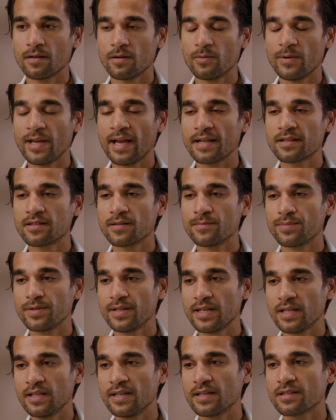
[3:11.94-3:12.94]
We had
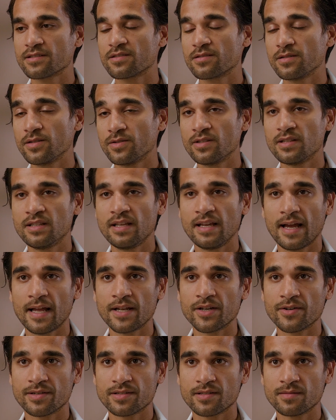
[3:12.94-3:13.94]
completely excluded the
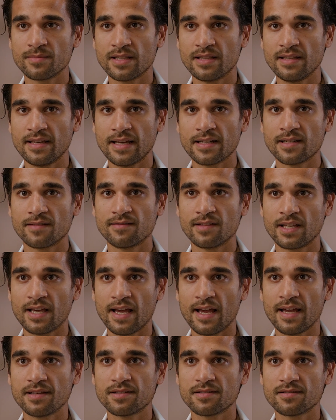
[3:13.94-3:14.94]
aneurysm at the end of the
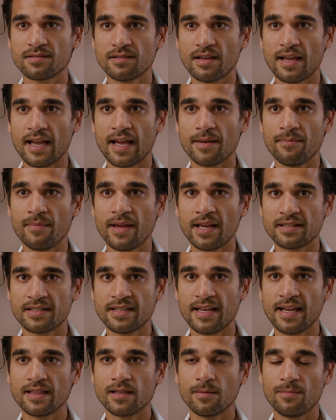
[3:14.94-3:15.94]
case and
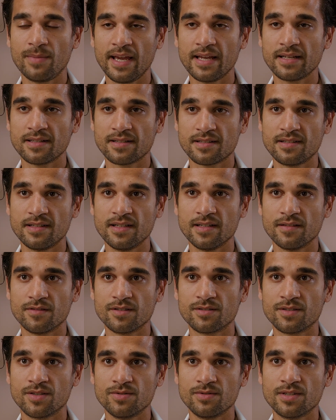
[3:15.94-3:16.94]
maintained the patency of
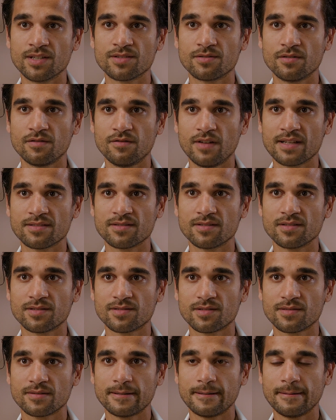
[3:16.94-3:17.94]
the 2 distal
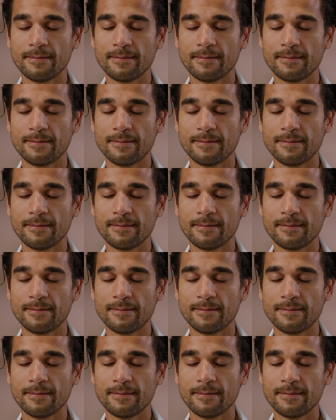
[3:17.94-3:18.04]
vessels.